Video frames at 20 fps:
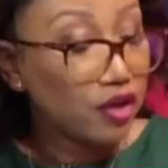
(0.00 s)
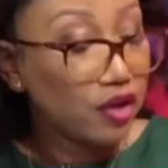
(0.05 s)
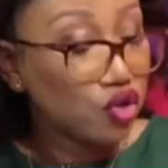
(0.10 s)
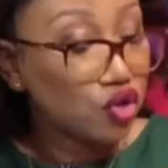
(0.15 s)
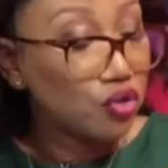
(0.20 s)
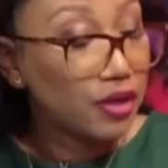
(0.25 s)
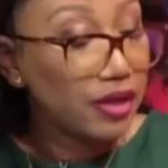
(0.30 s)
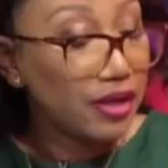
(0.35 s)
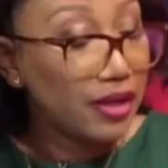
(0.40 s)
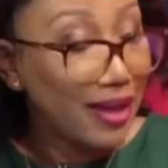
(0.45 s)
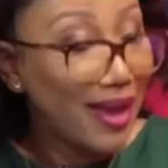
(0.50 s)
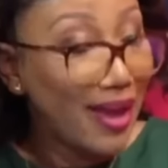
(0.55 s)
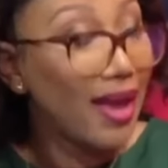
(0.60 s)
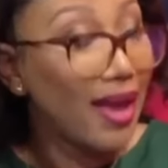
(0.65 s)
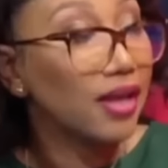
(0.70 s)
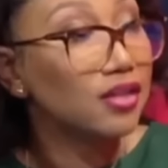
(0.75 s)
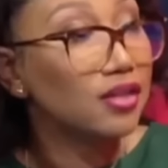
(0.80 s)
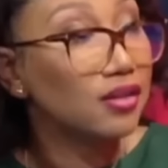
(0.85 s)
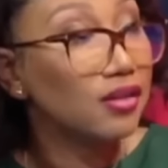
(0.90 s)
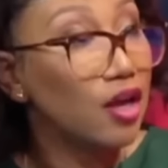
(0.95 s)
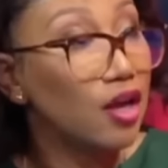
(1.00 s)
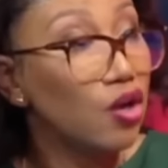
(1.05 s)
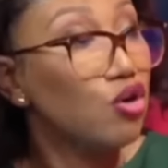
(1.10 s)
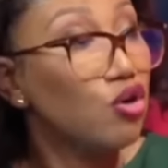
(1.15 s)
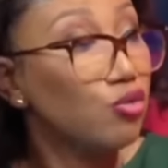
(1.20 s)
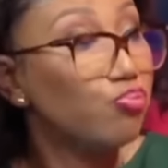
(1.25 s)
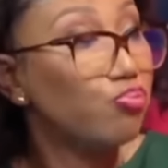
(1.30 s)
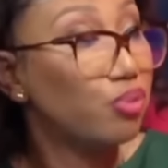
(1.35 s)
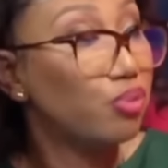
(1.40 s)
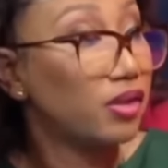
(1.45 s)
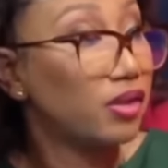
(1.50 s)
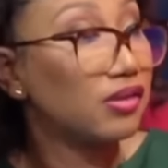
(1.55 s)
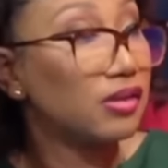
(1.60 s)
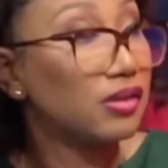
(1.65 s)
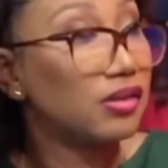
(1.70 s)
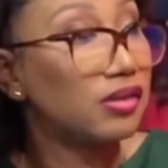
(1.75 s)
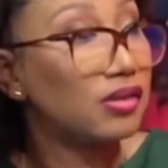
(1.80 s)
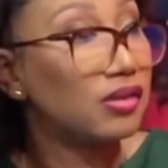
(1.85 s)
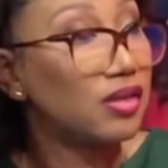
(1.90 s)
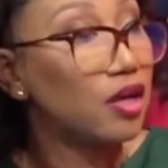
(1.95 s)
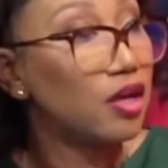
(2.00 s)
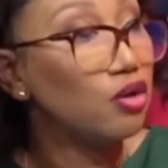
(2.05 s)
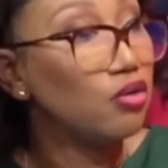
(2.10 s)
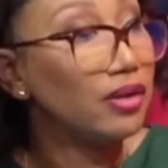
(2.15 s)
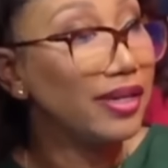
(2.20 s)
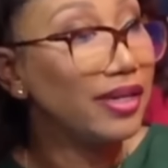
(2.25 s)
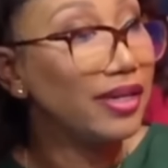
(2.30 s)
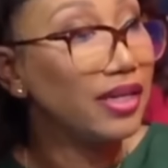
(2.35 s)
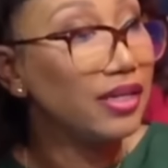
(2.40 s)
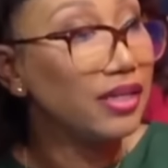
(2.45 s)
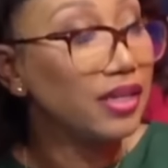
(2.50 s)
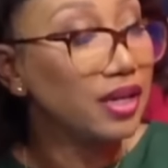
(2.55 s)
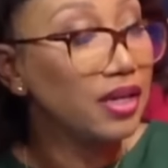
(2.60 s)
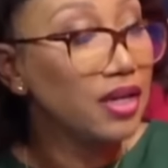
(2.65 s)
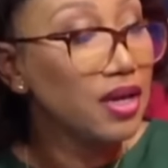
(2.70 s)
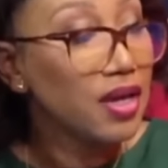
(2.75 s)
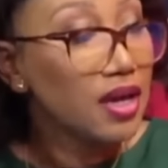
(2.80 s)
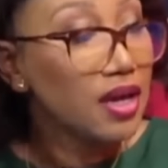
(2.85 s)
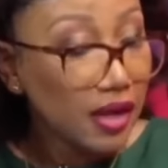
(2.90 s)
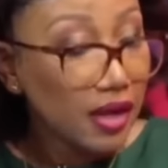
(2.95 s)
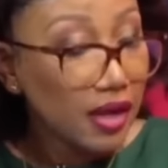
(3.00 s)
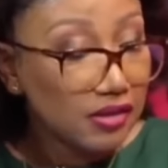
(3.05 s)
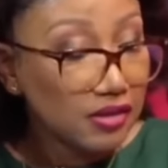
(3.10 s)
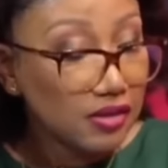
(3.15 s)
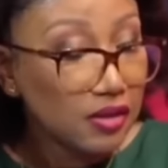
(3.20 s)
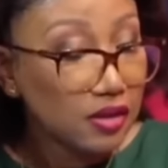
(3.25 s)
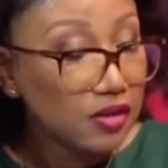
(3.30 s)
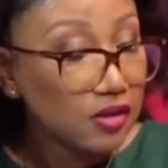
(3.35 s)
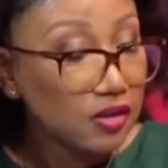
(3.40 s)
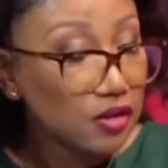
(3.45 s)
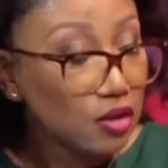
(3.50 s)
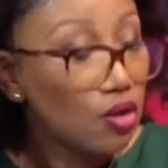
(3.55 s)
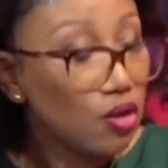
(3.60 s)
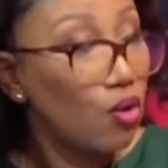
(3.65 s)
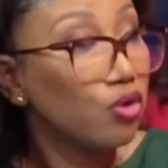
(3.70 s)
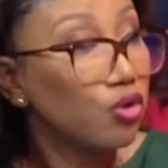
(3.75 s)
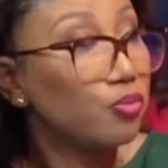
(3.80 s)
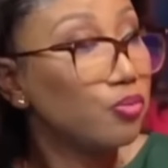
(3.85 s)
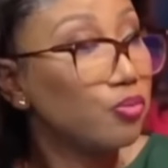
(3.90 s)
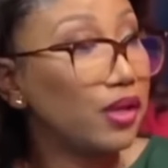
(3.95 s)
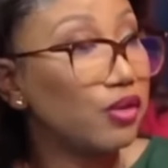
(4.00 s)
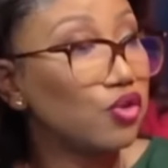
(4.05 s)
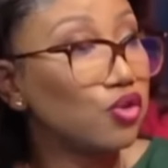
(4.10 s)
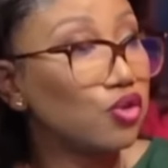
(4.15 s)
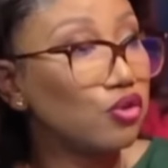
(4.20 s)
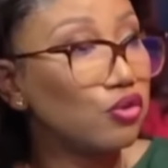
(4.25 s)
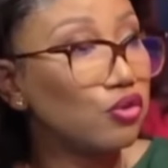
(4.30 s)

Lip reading: actually had their own president, their own leader, has sat in a court bench.